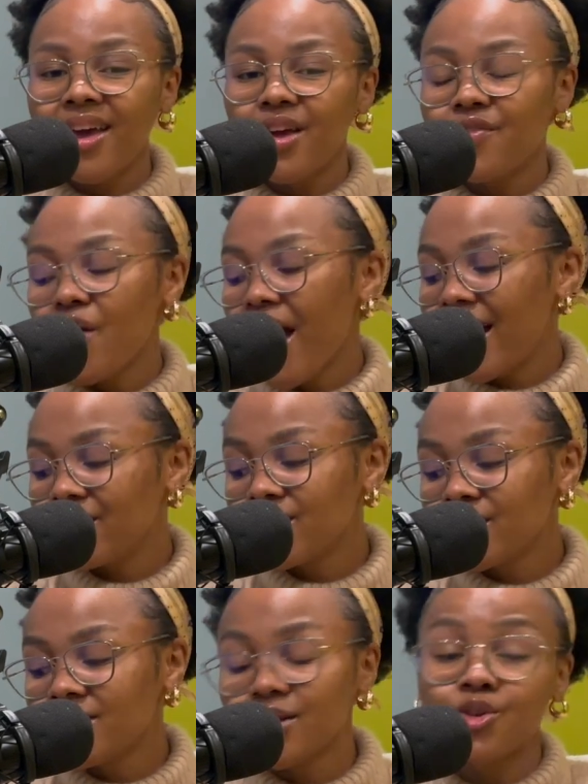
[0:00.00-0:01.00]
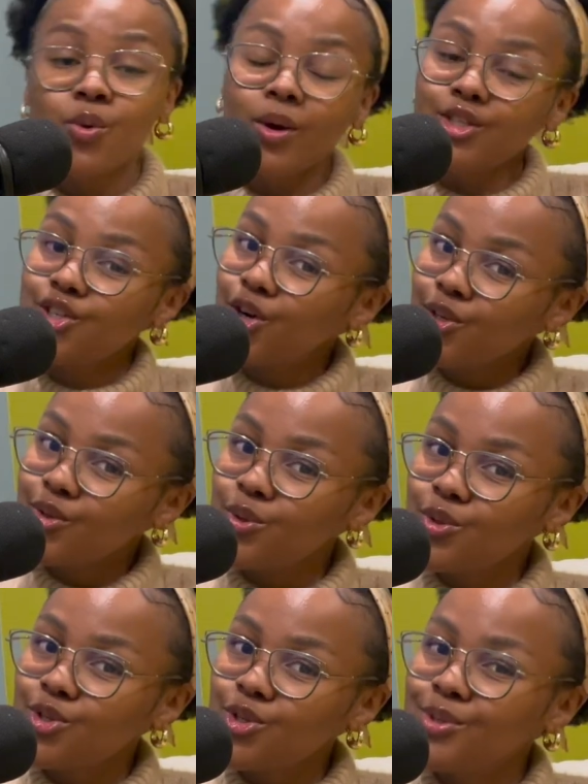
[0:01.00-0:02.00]
If you haven't and you're watching on
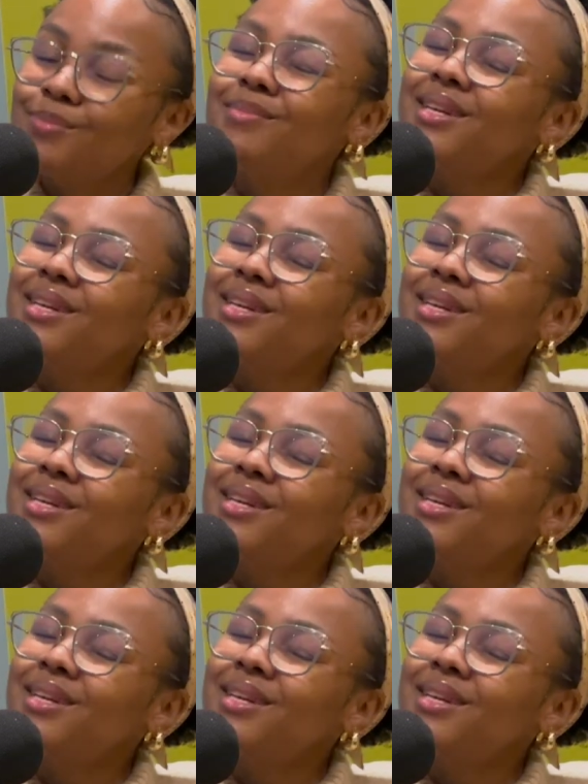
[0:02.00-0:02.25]
YouTube,